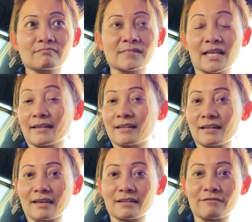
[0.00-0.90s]

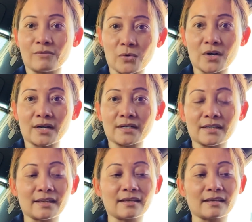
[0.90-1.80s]
1994,
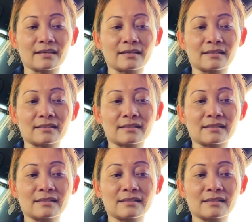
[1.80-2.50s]
and